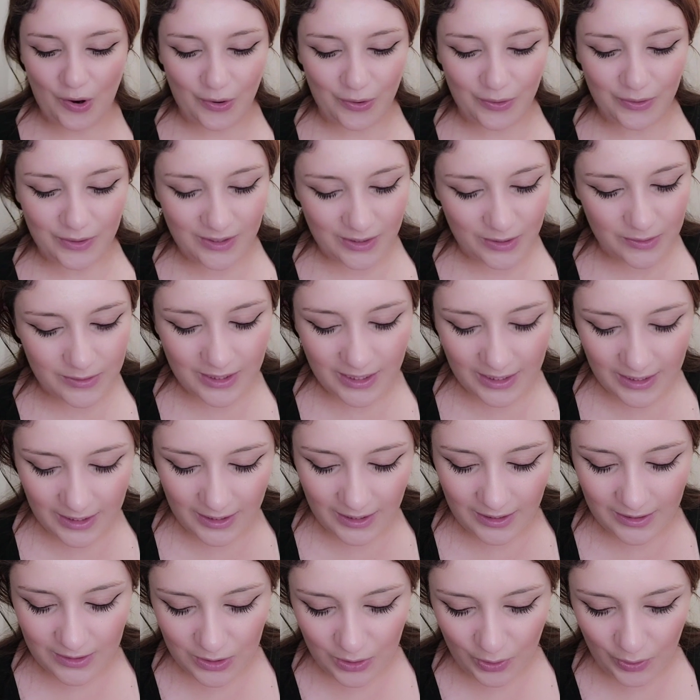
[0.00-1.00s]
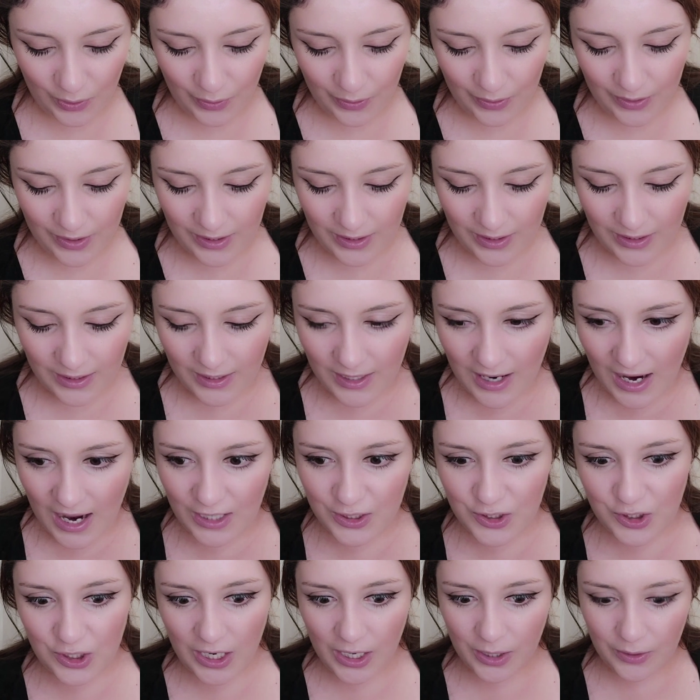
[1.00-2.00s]
And he was like, yeah. So I just
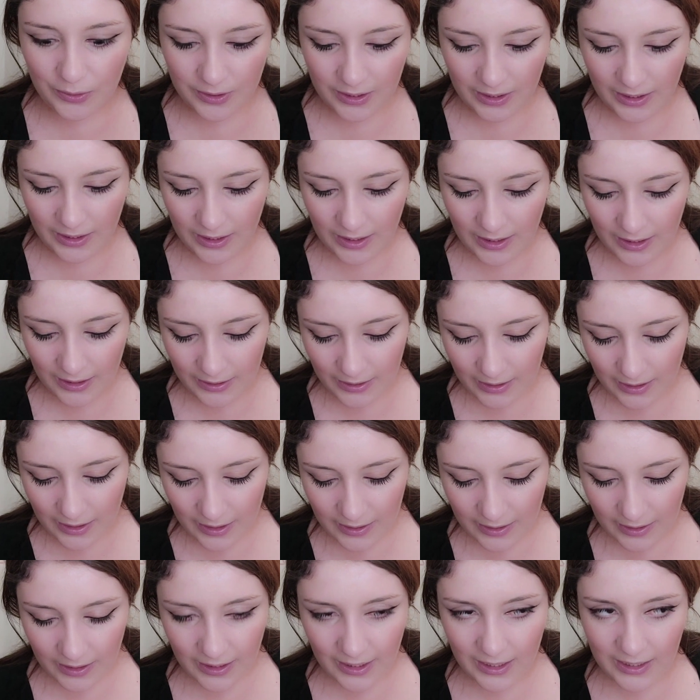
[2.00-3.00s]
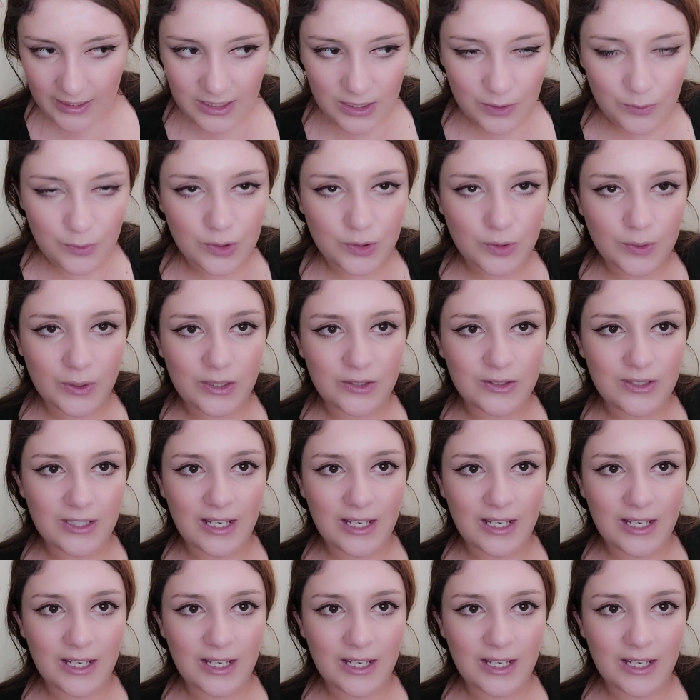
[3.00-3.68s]
held it, and then like as he walked away, I was like,